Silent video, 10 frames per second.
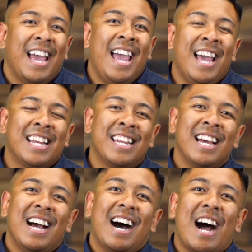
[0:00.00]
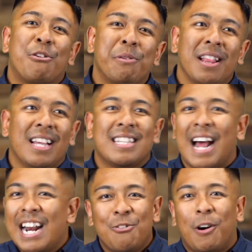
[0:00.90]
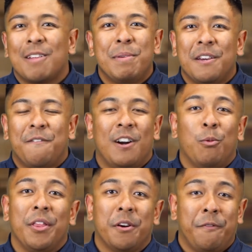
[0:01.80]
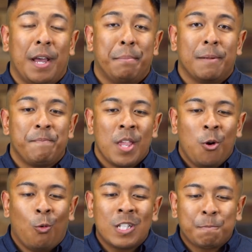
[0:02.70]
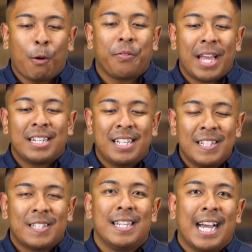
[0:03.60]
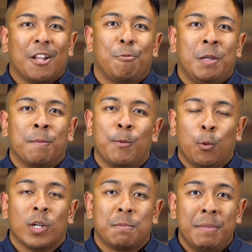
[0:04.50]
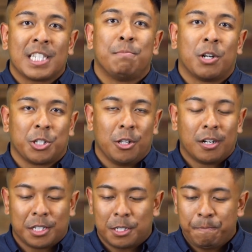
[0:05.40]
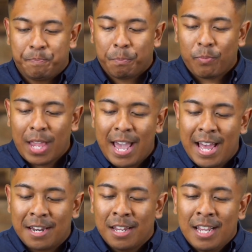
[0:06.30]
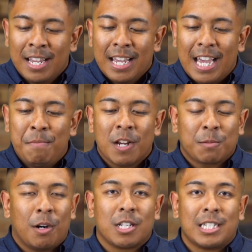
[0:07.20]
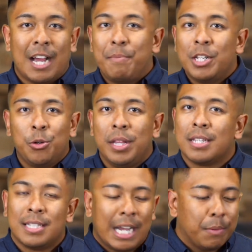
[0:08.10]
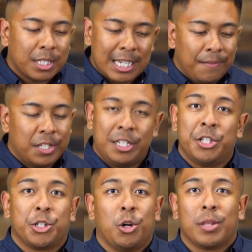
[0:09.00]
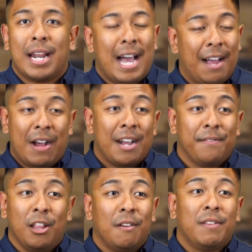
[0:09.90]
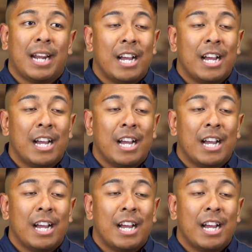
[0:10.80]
And I realized that I didn't want to be a fair weather fan, but one sport that did stick out to me was mixed martial arts. And in mixed martial arts, I've been doing this since I was 17 years old, and I, have loved it.